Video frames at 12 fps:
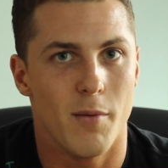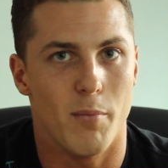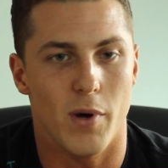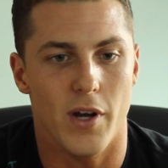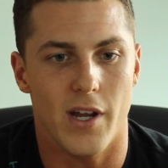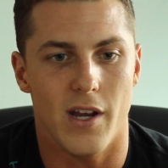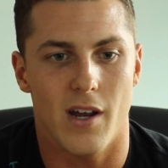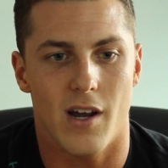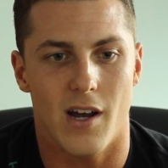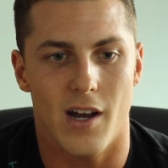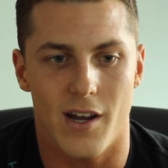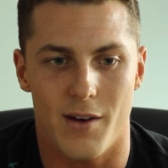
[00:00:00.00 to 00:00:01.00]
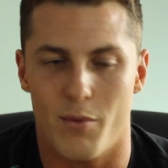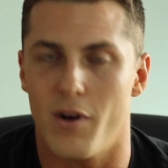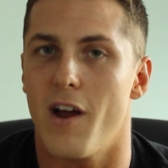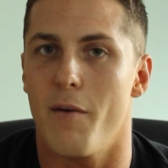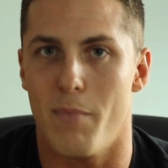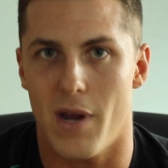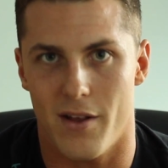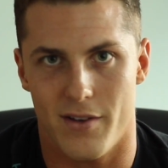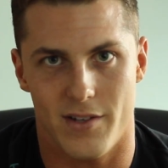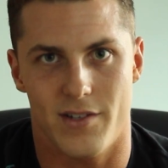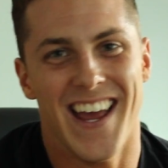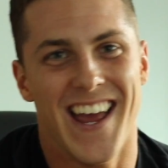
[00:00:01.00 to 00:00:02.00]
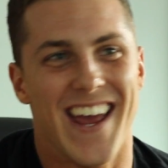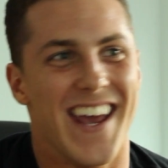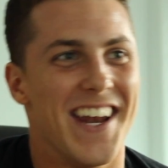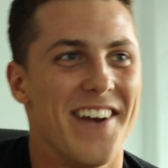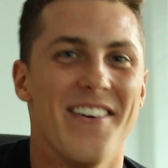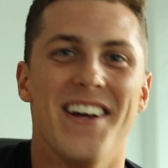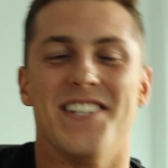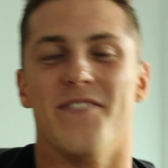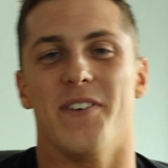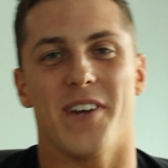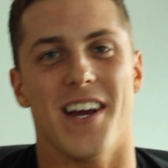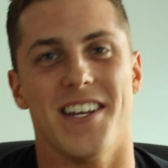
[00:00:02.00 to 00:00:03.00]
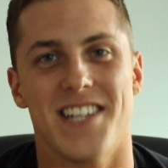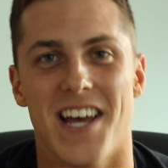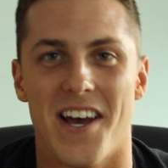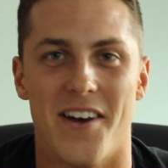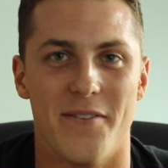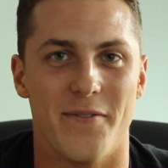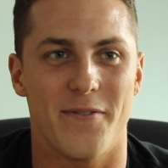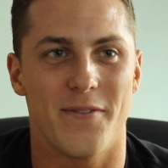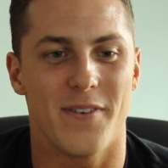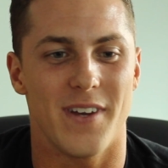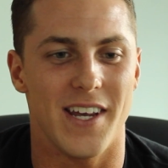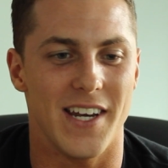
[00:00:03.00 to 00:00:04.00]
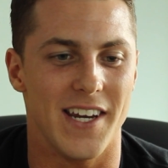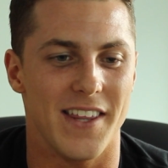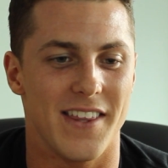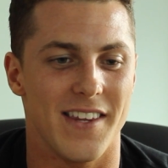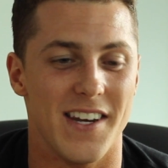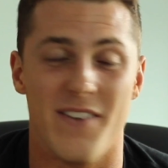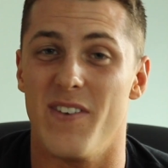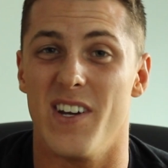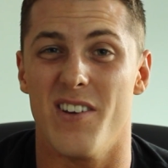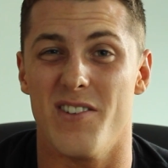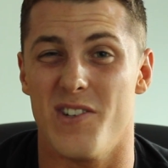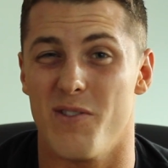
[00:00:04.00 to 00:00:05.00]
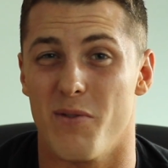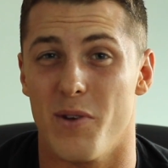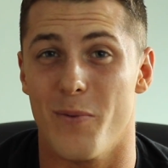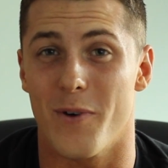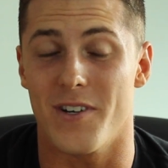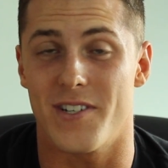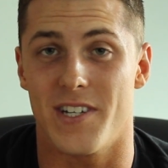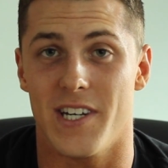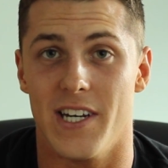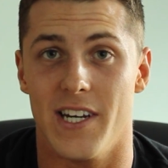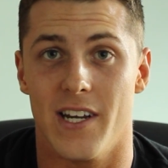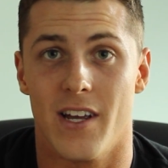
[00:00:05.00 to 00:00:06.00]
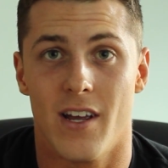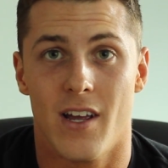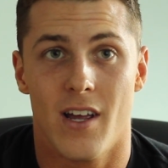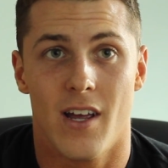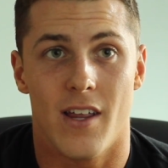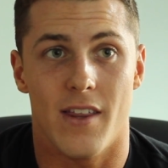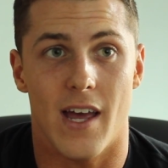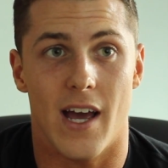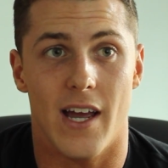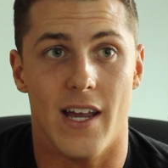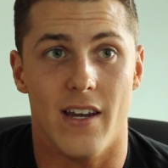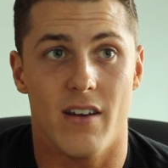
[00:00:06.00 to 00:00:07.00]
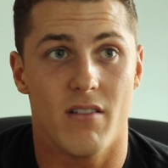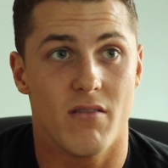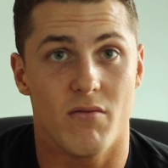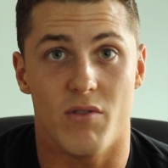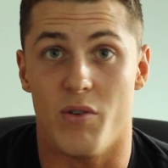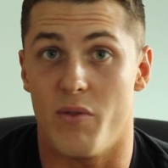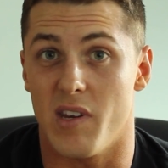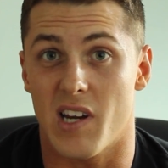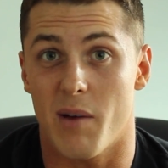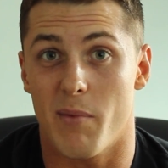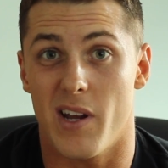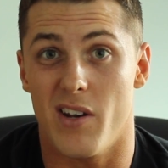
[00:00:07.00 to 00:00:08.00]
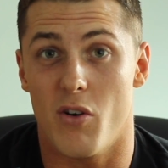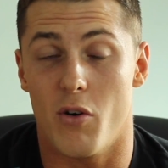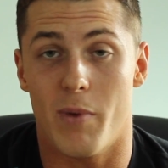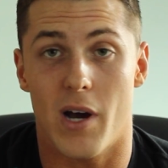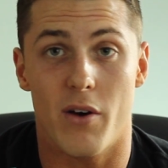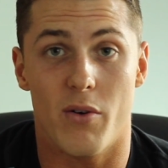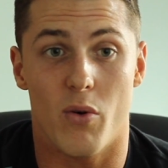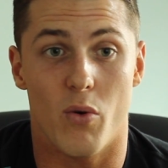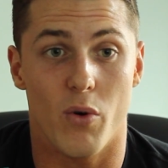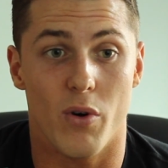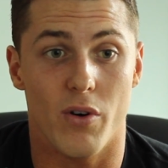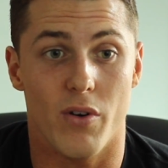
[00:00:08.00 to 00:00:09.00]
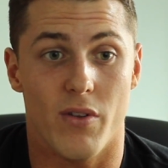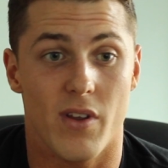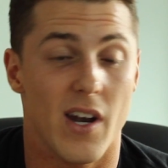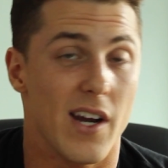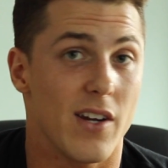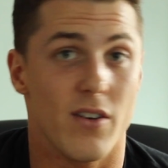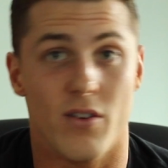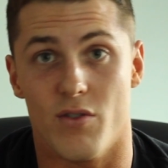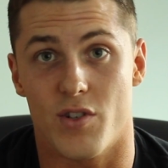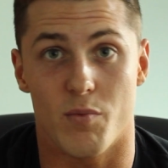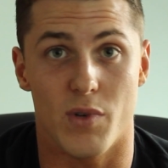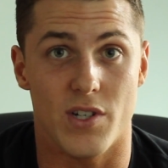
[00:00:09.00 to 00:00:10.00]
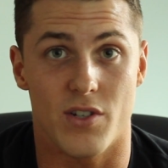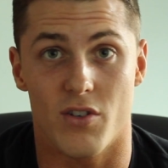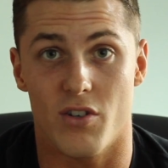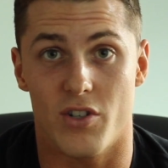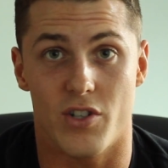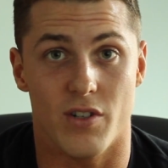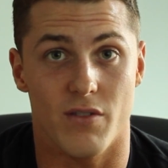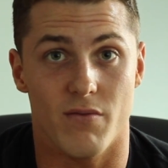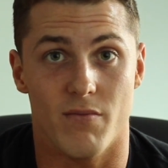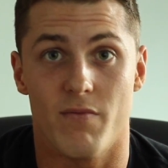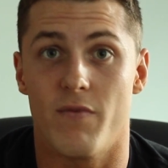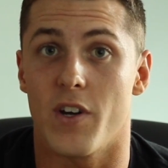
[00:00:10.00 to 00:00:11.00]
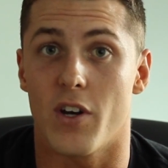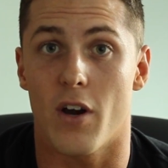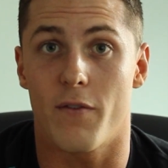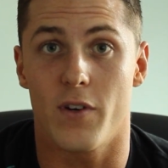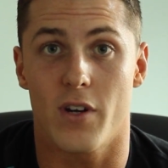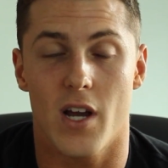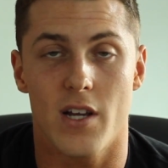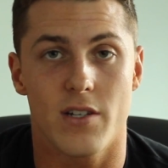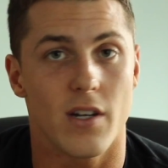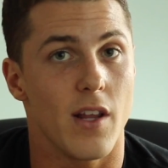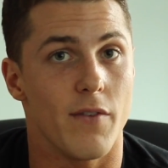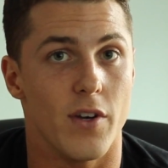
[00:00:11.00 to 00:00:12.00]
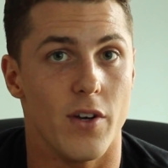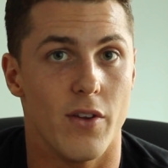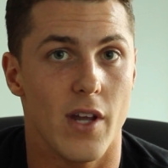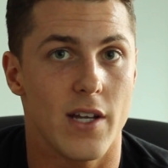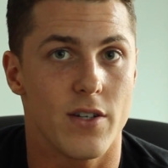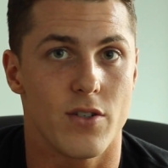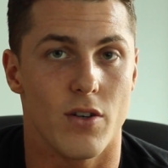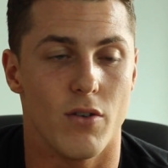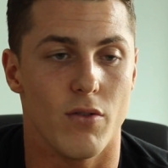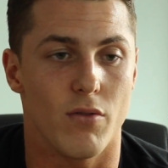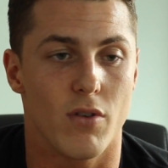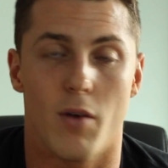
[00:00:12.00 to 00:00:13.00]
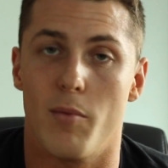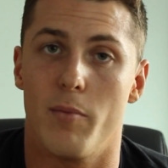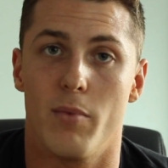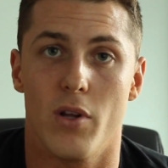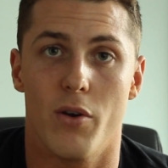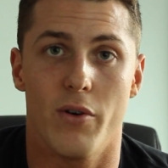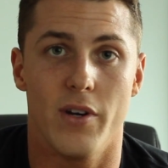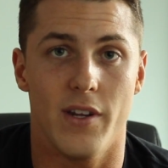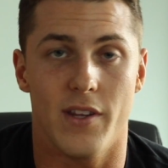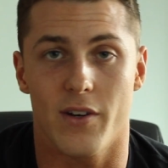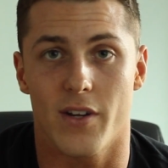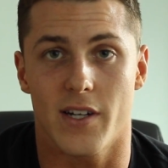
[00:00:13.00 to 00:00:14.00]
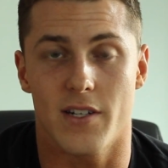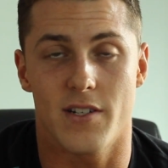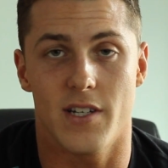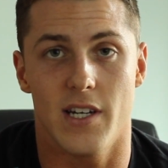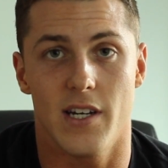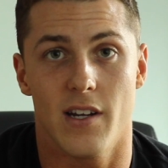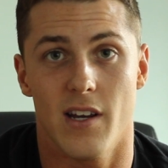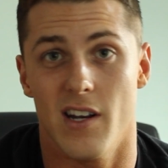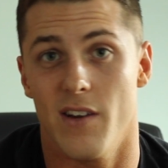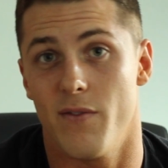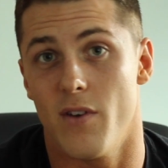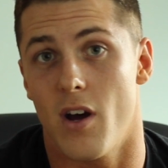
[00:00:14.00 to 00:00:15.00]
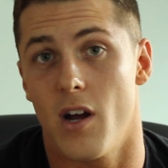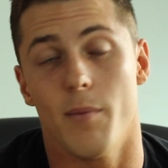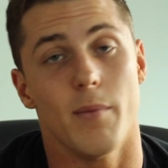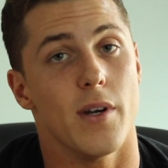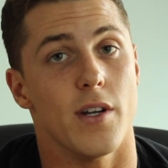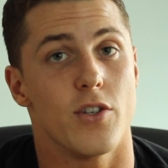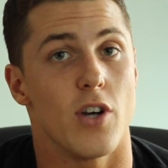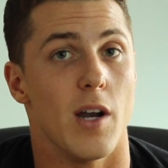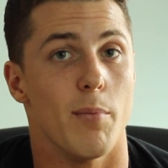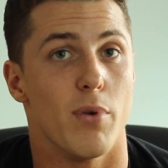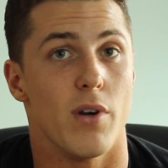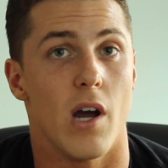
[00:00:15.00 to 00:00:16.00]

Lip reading: but I want to have balance. Anyways, if you guys have any videos you really want to see that you think I might know about, or that I could do some research and figure out for you guys, I'd love to do that. So comment below on anything you'd like to see, and if not, I'm going to try and